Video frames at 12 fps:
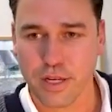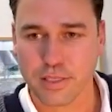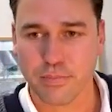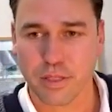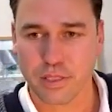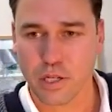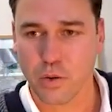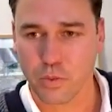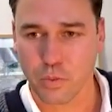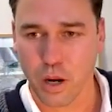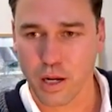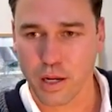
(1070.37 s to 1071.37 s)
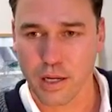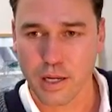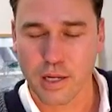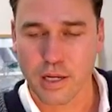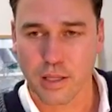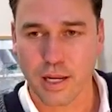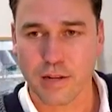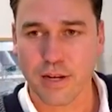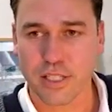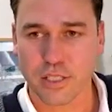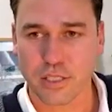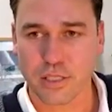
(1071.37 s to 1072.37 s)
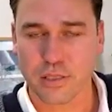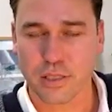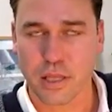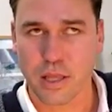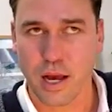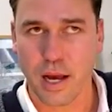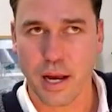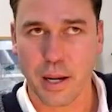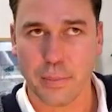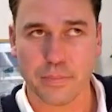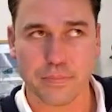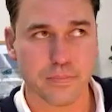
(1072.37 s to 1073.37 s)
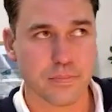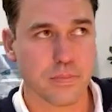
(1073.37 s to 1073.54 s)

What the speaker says: something's going wrong, a lot of agents, will